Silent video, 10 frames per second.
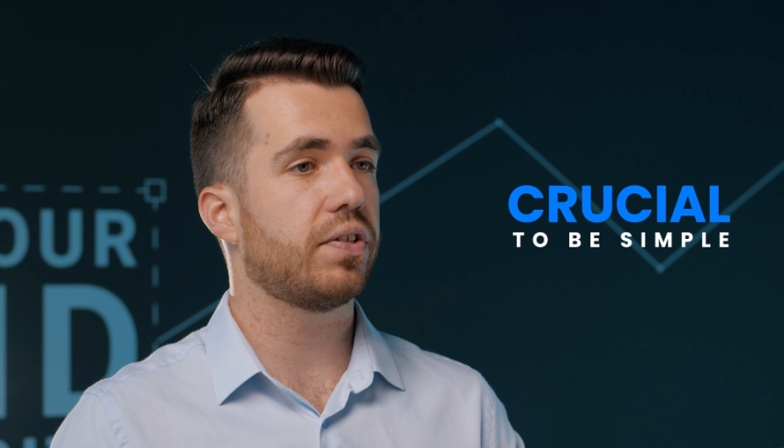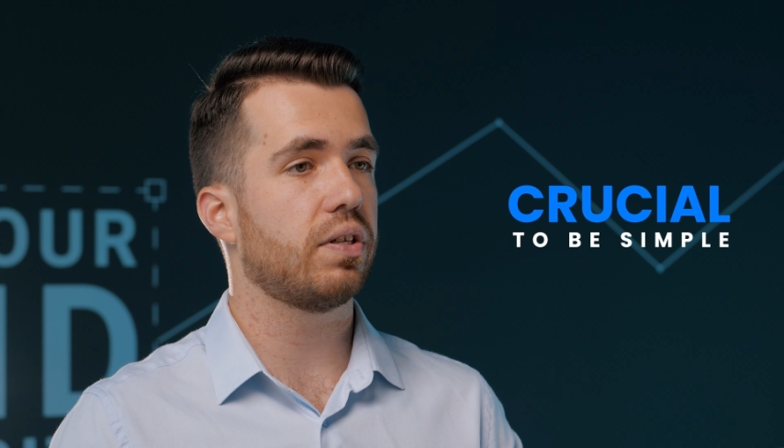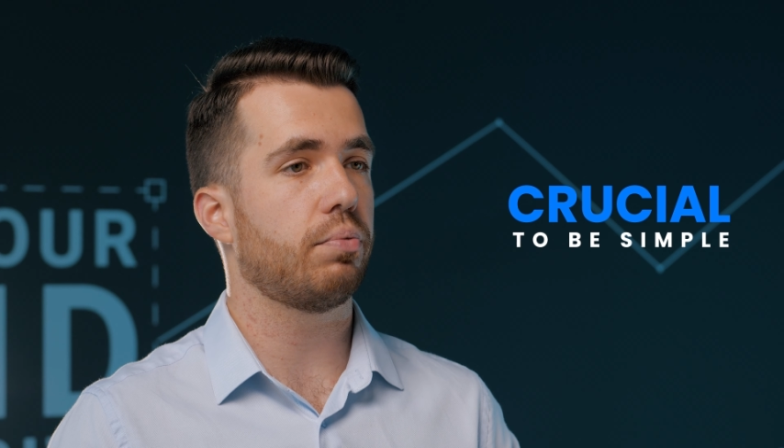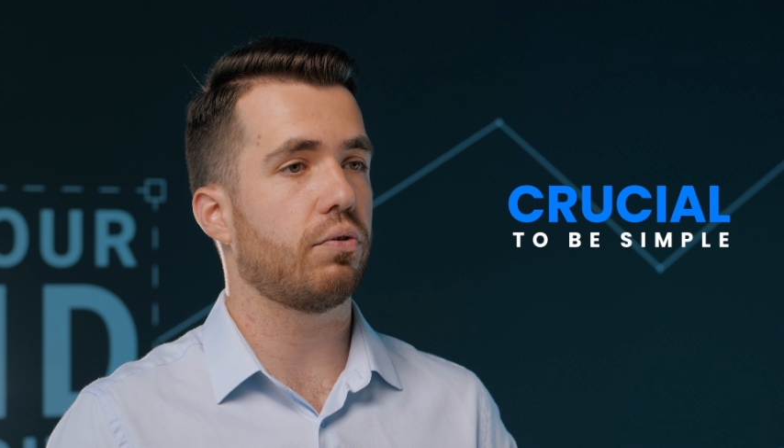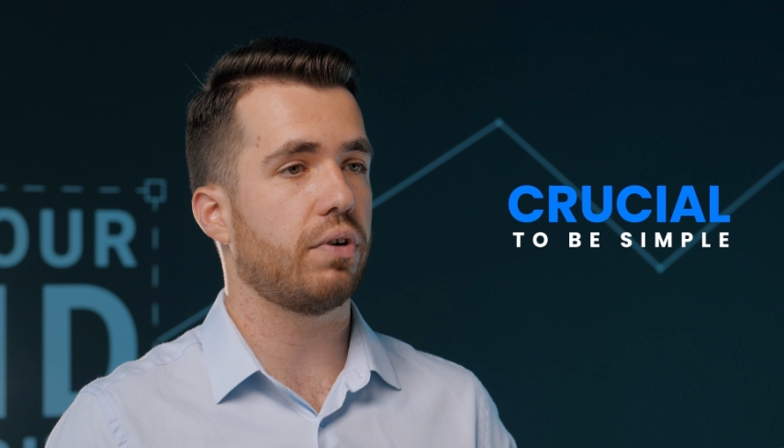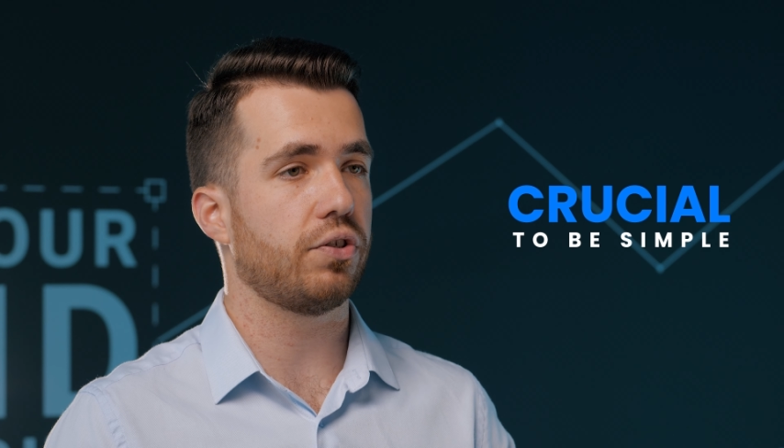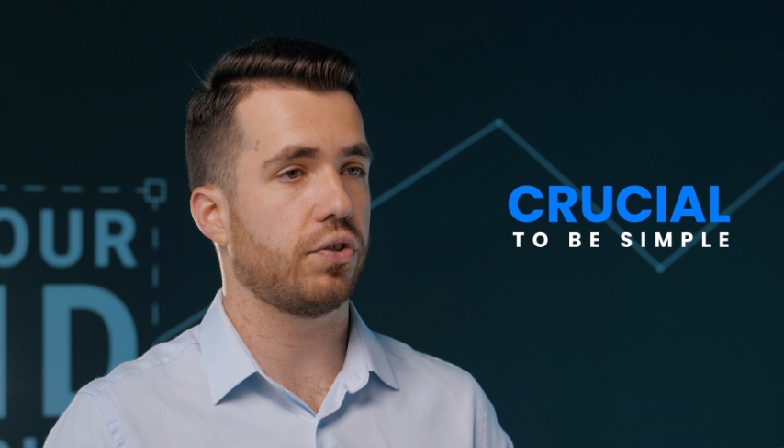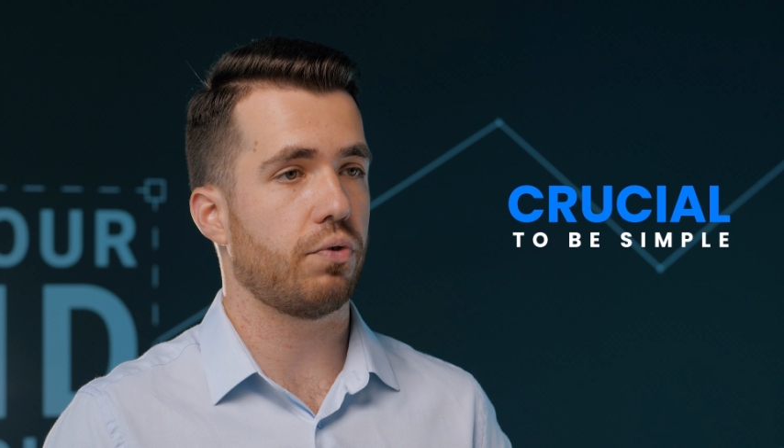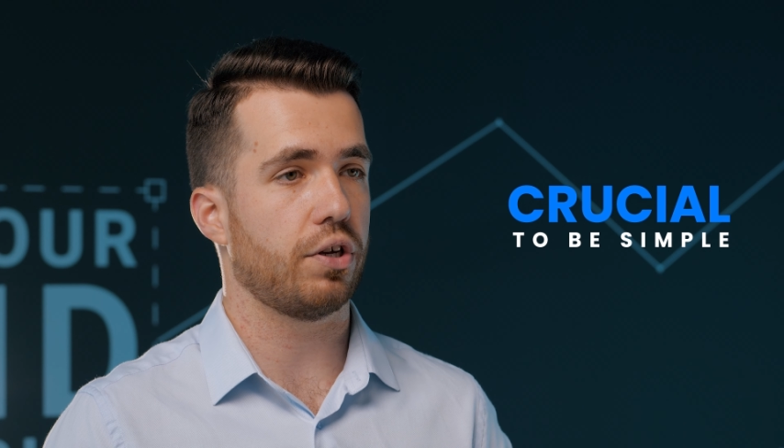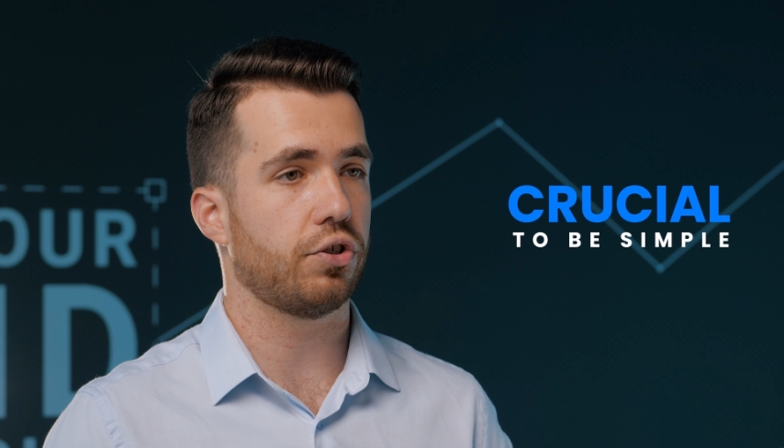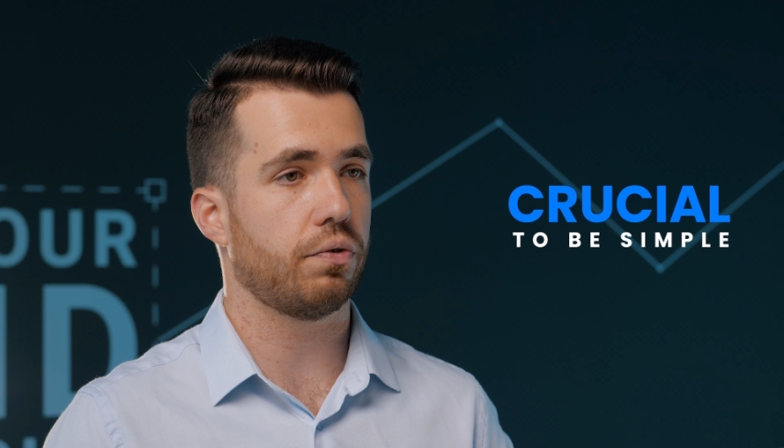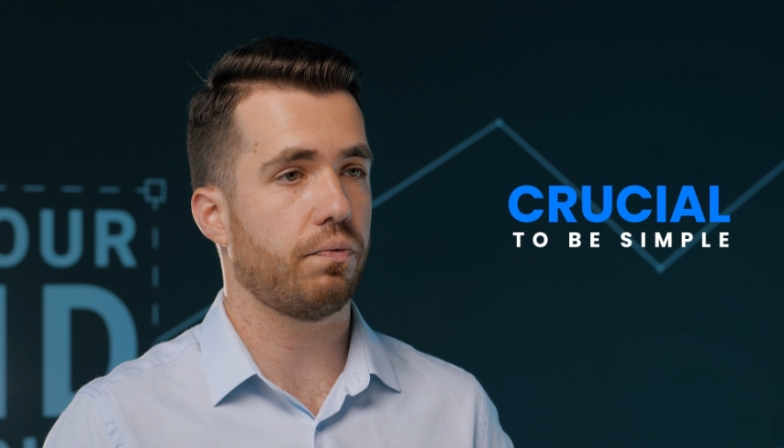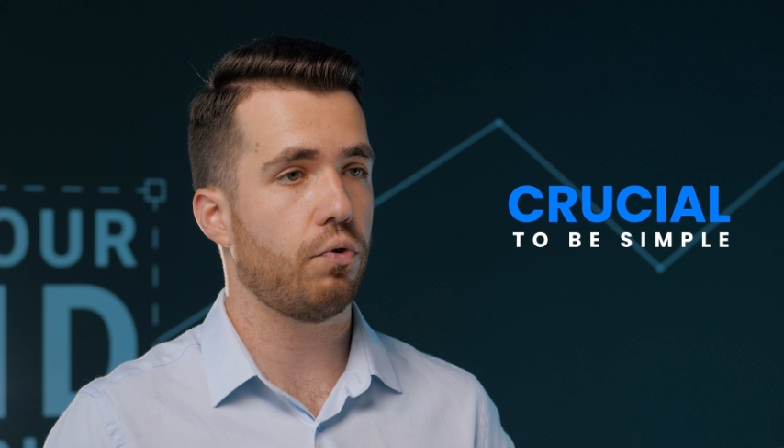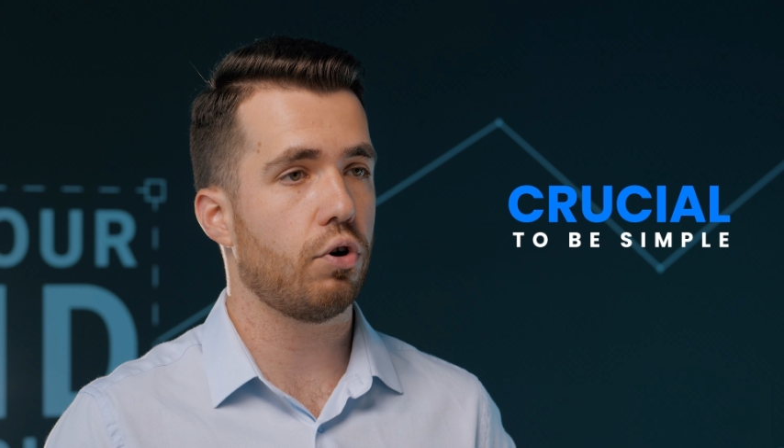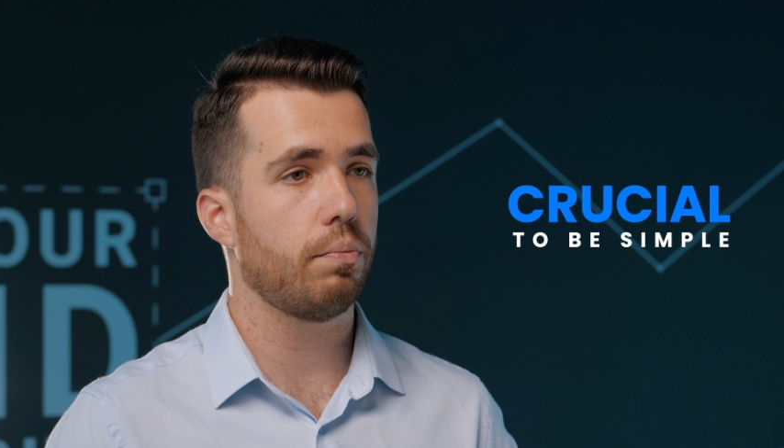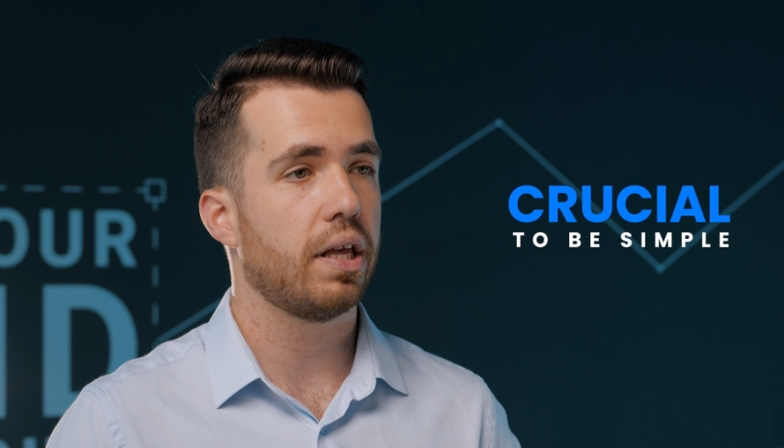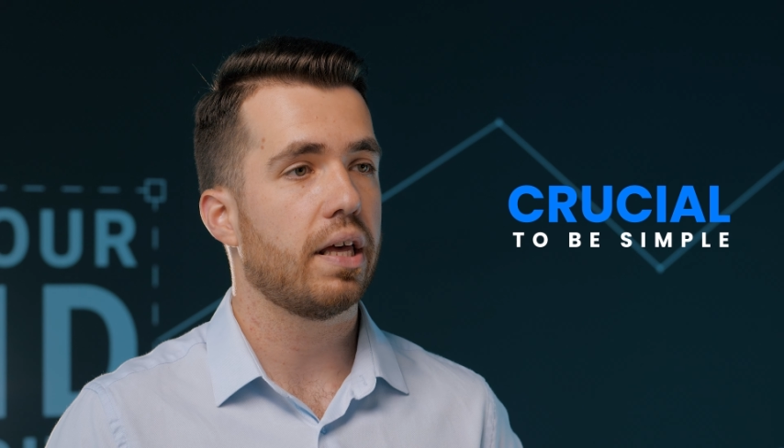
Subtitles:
simple registration form